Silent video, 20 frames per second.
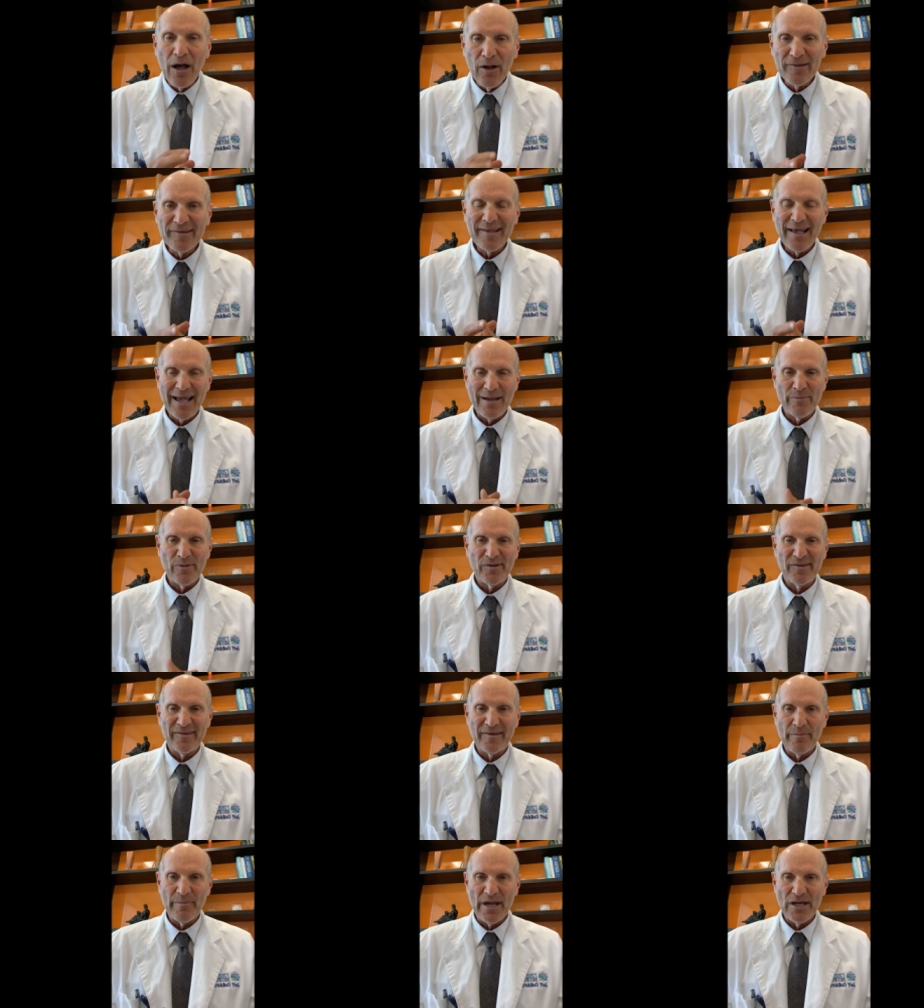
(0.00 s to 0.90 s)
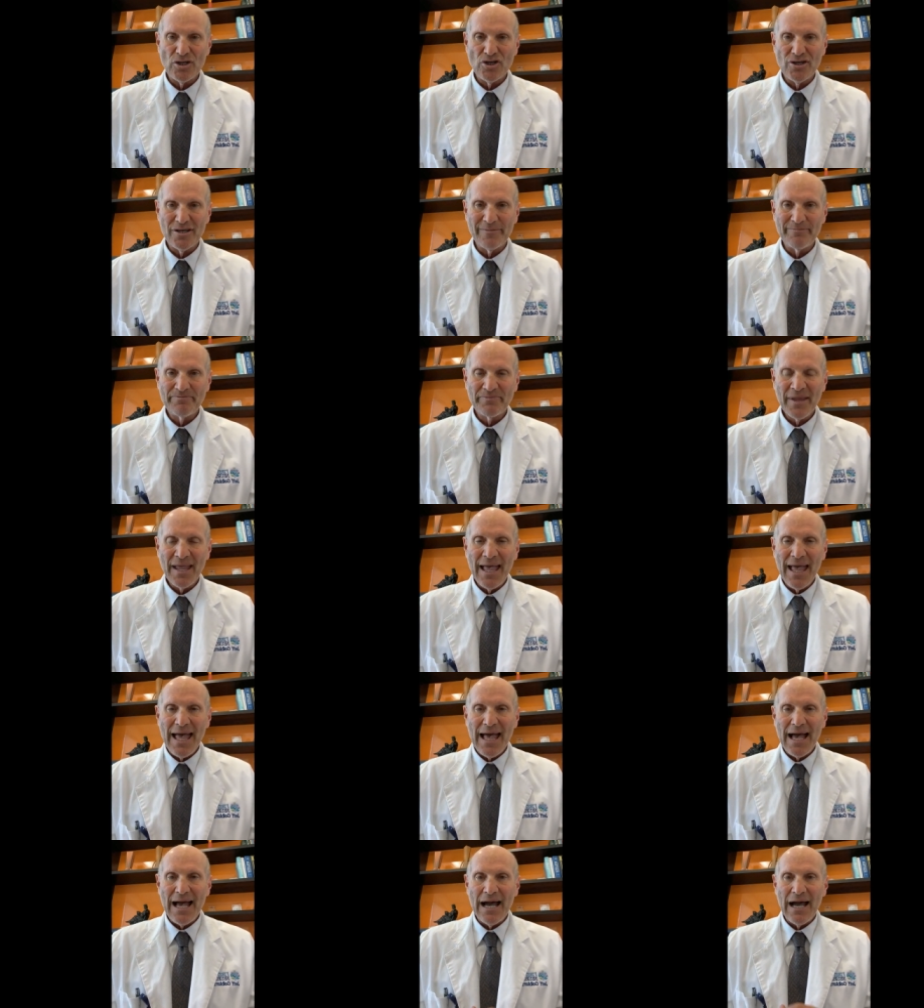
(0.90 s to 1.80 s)
Alzheimer's dementia
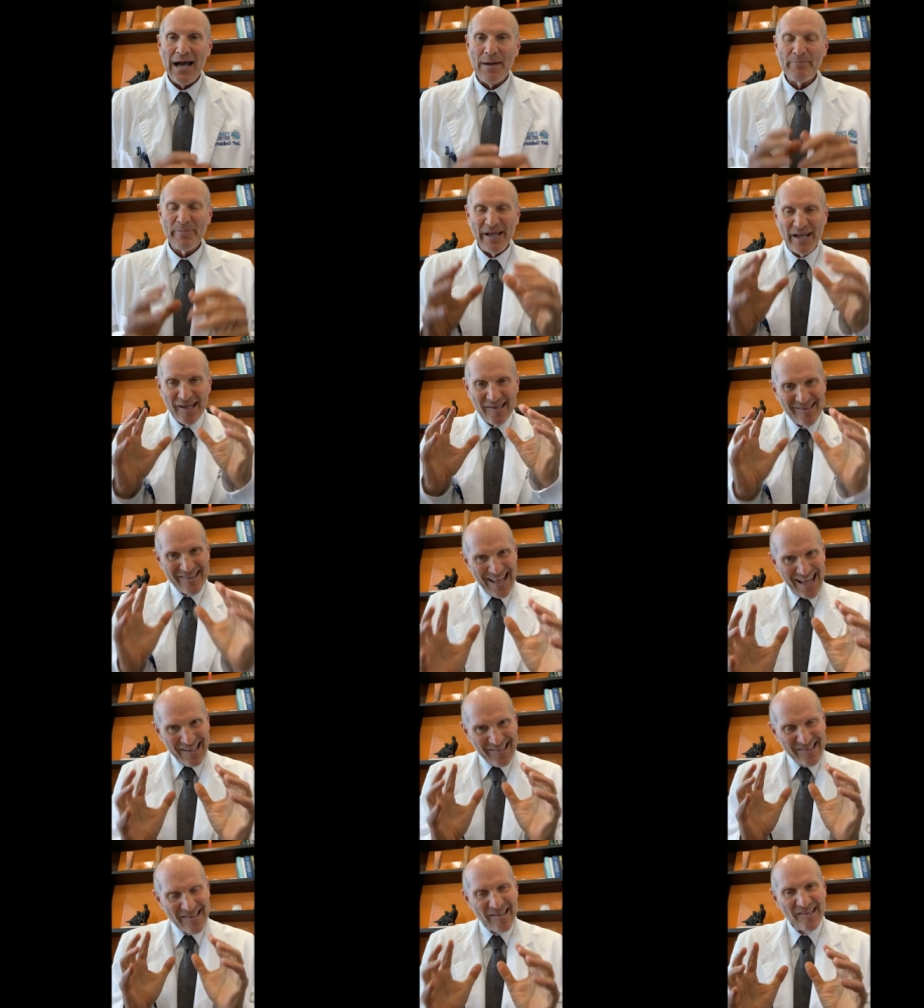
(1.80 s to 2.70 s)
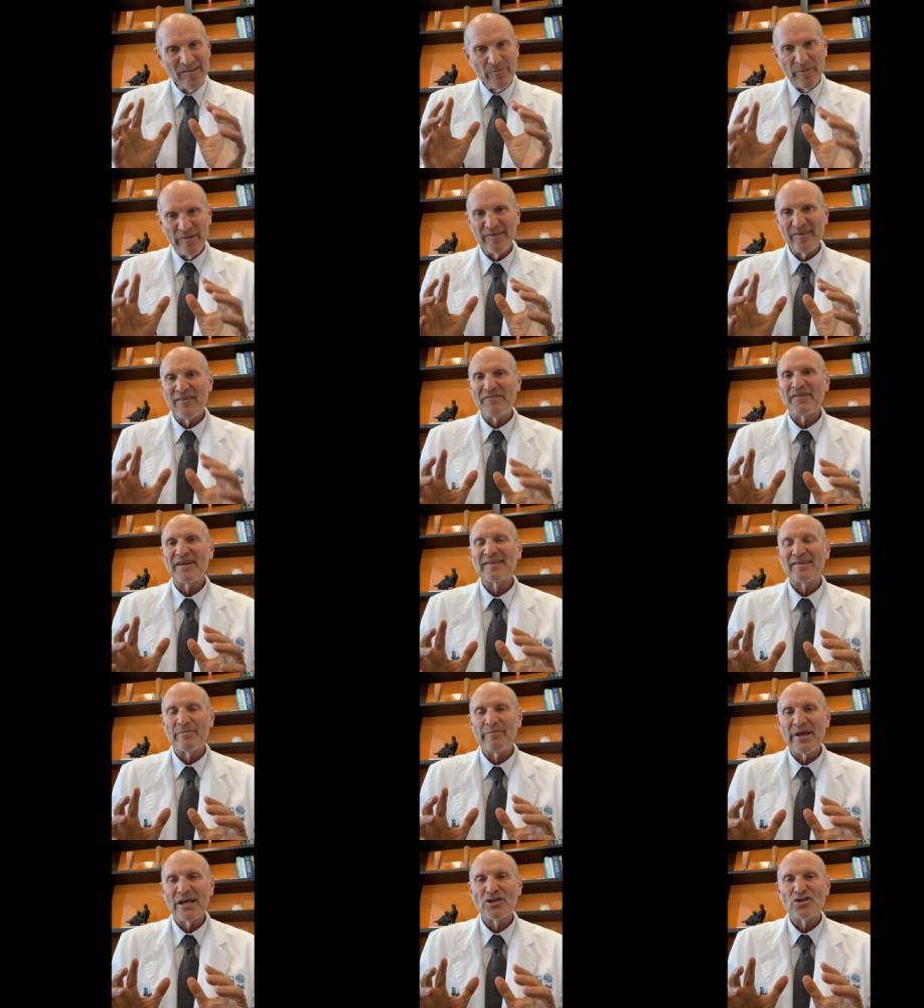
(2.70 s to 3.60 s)
uh, because that's the
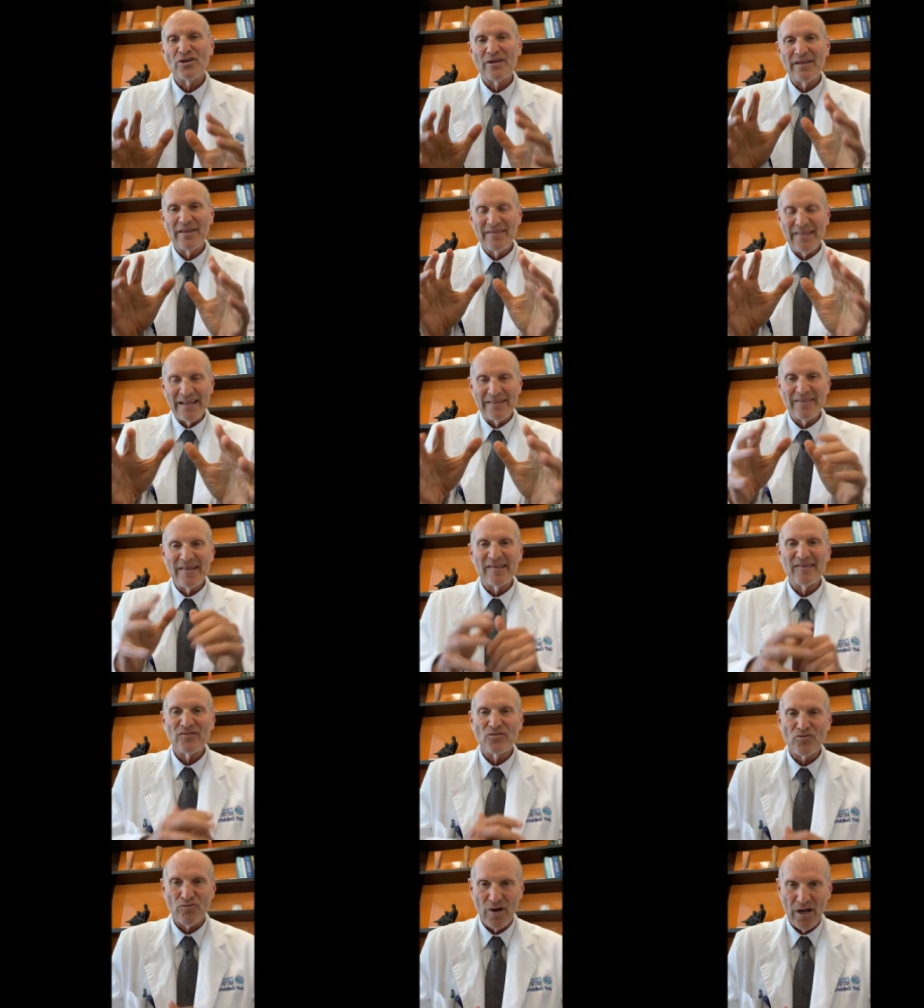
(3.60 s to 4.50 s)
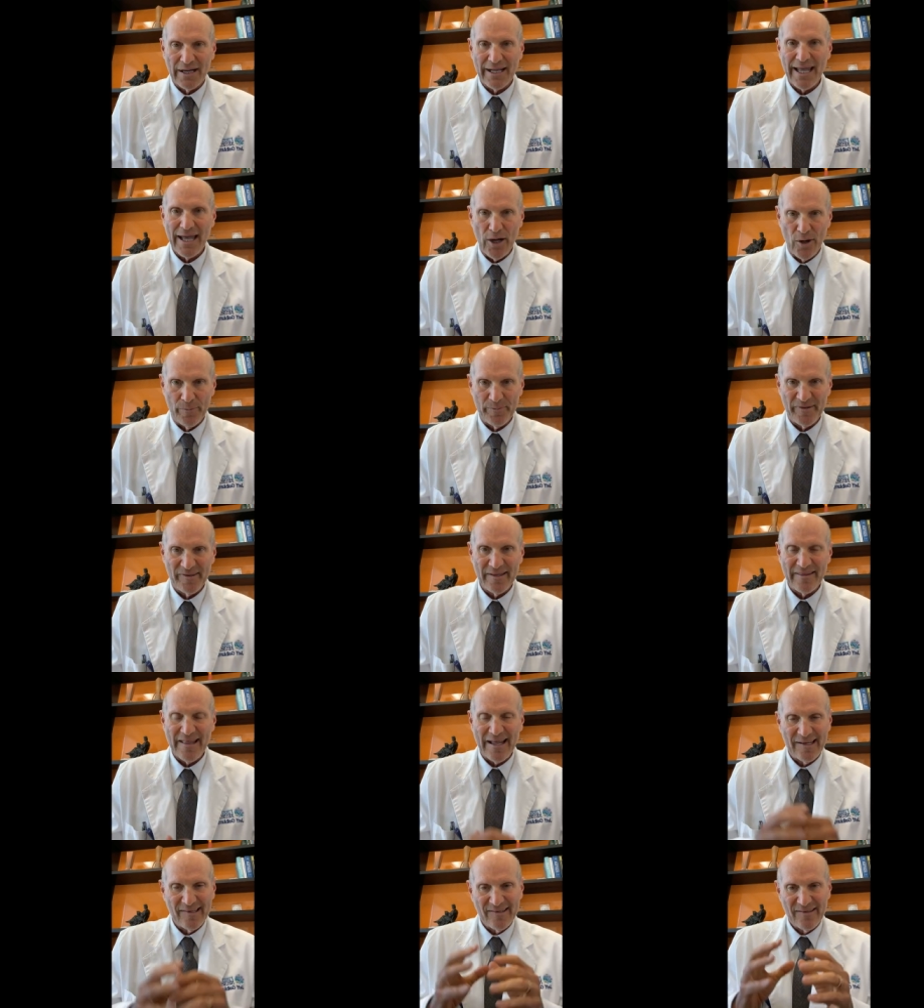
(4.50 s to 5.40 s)
specific dementia that this drug
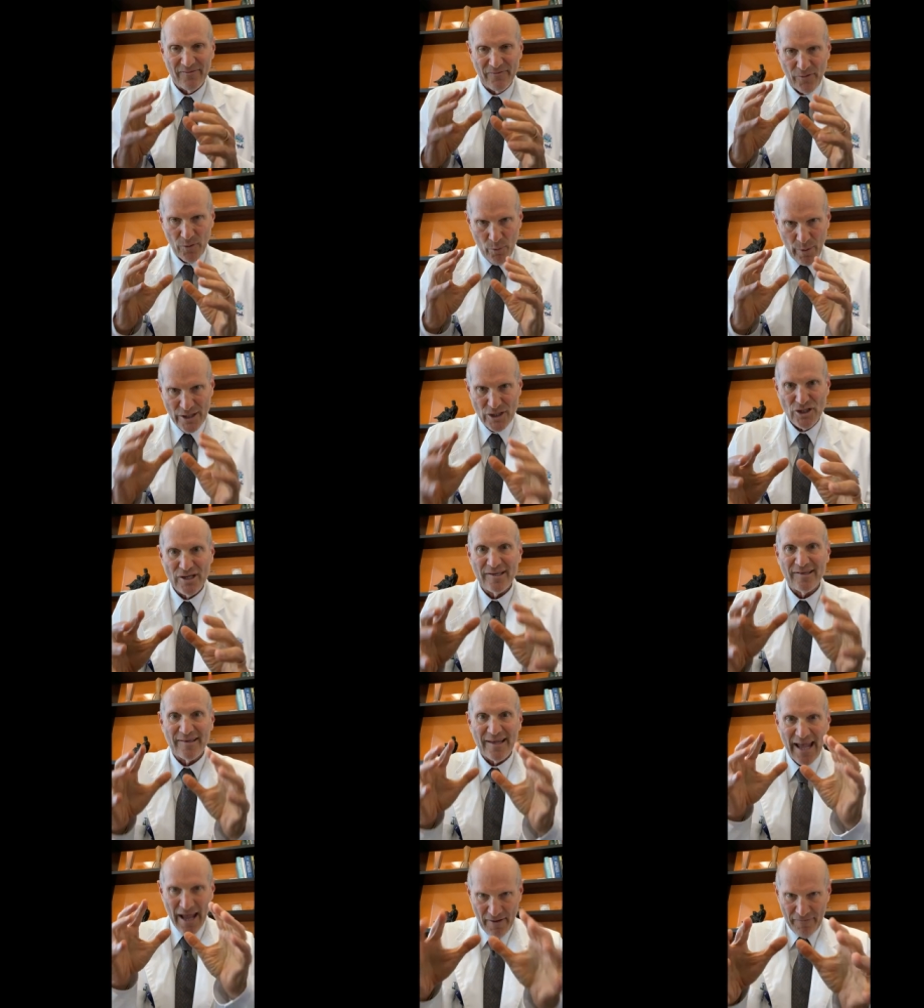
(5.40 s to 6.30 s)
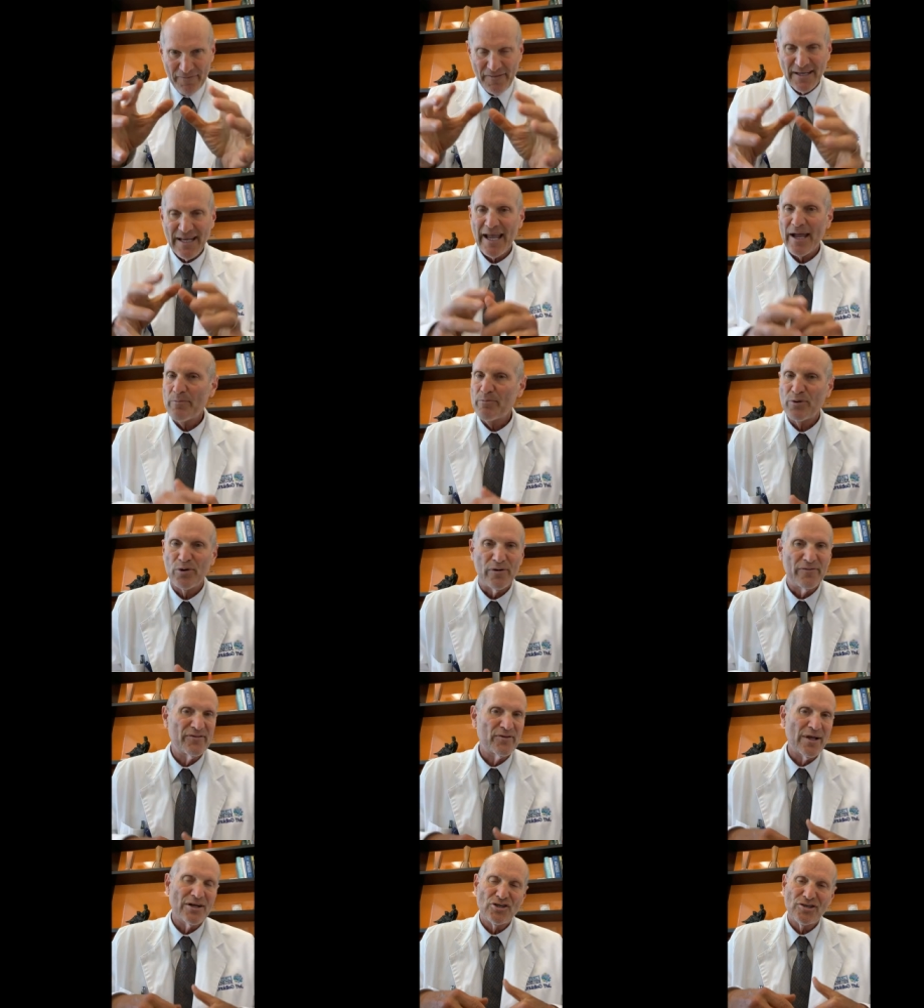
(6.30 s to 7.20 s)
helps and that's for which it's FDA approved.